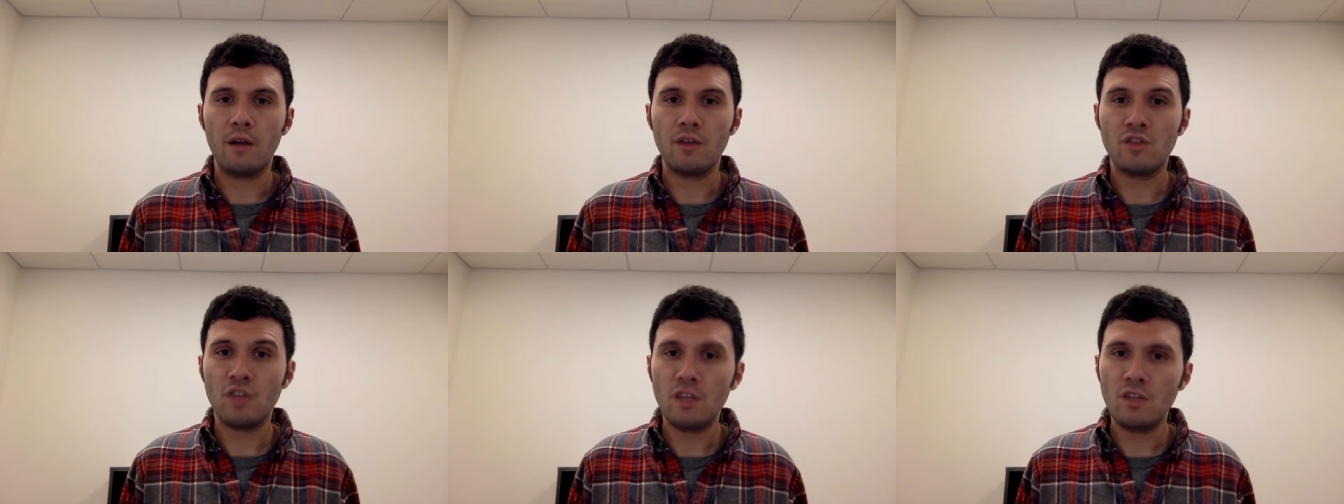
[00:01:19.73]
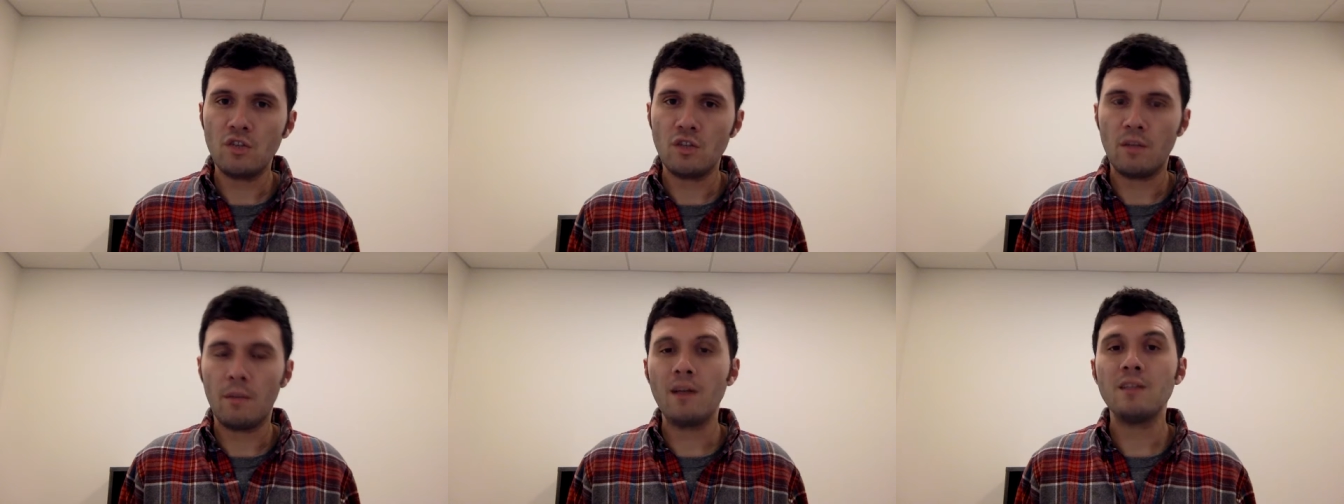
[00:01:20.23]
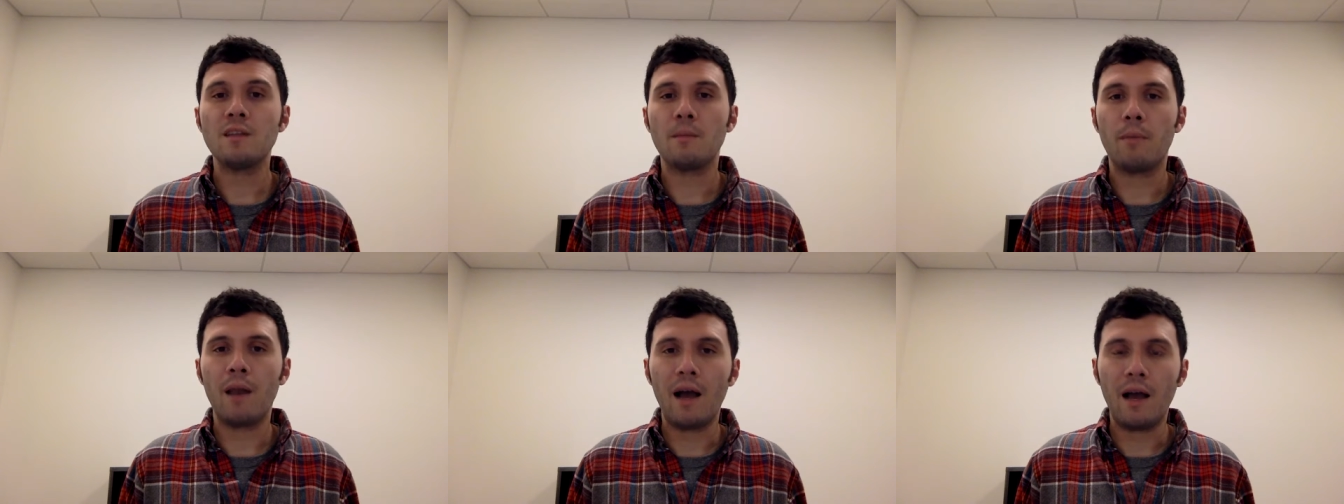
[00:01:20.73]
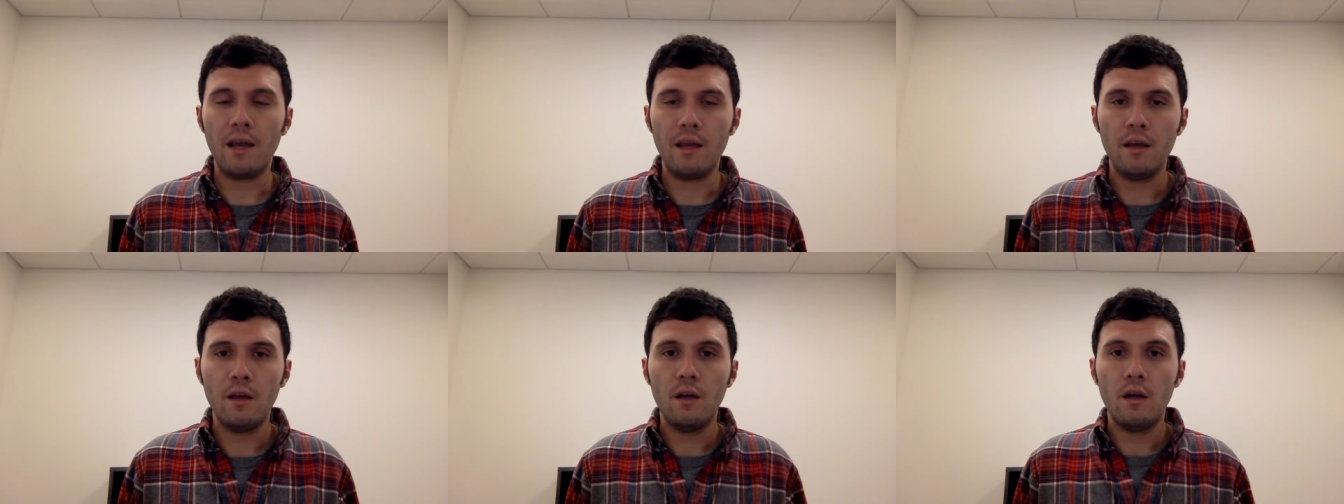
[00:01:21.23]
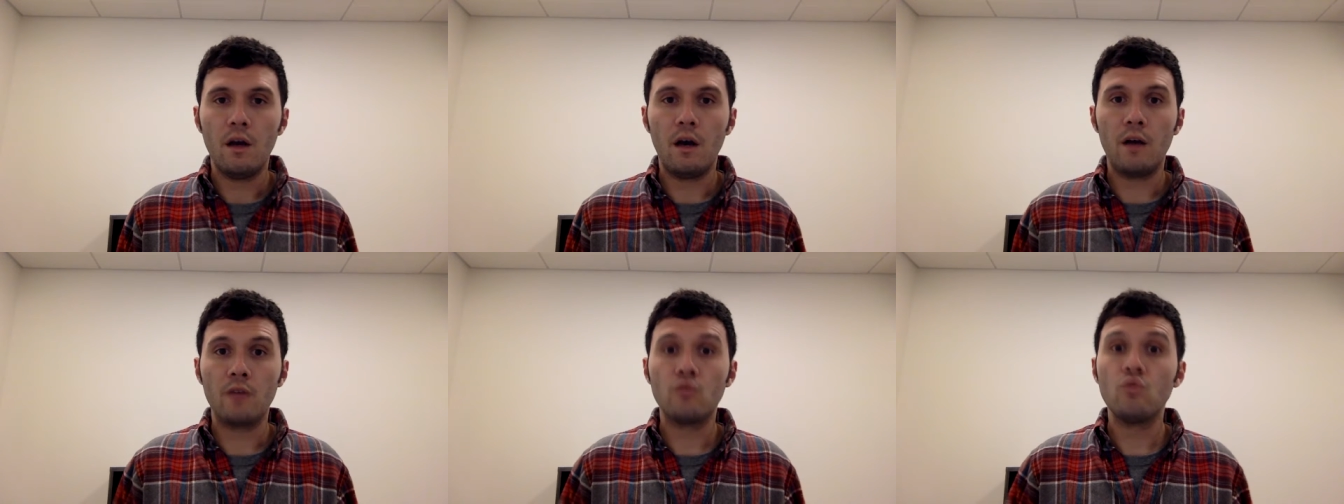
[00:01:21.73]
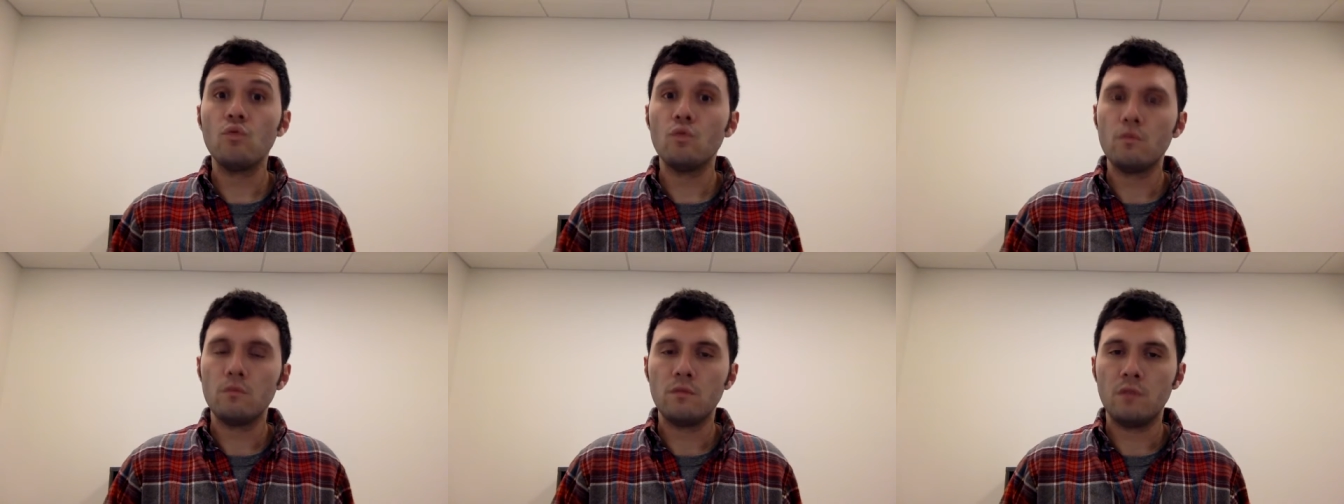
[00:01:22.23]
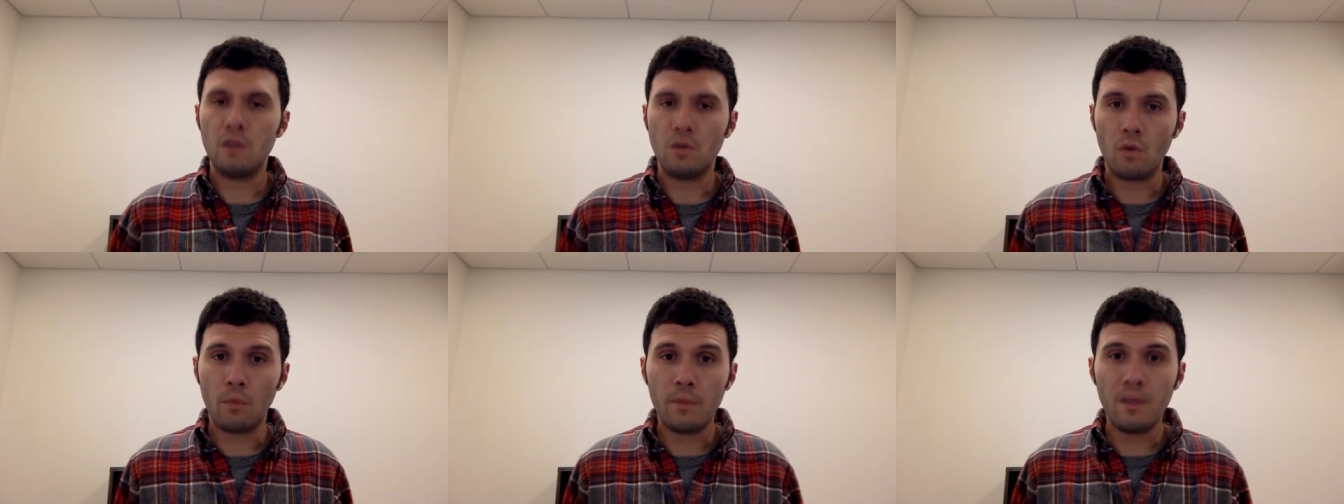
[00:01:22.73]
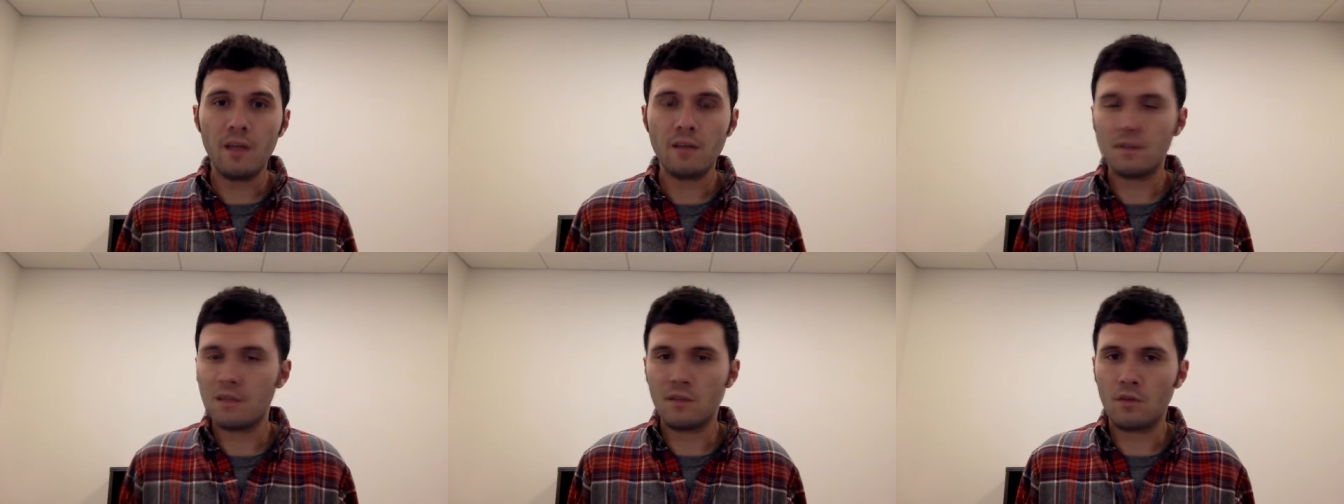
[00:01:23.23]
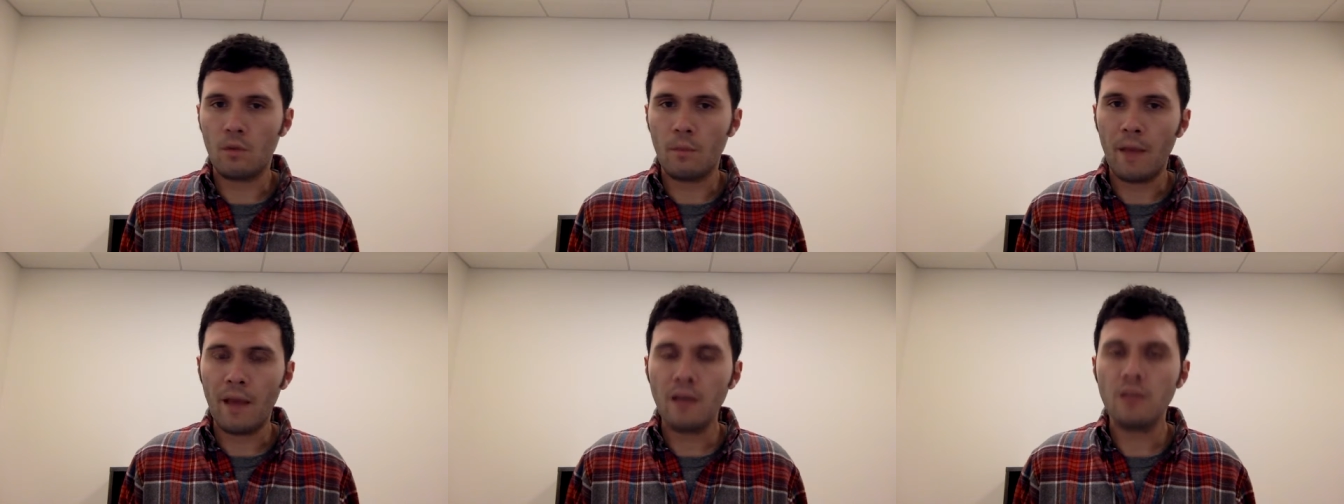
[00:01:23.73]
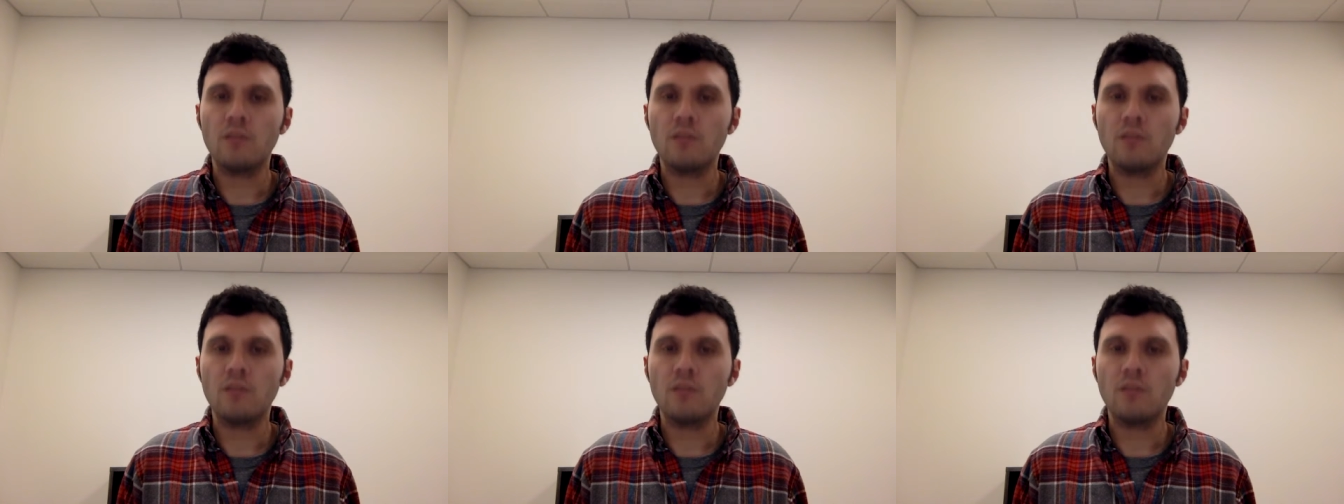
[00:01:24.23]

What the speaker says: changing the money supply to the European Central Bank,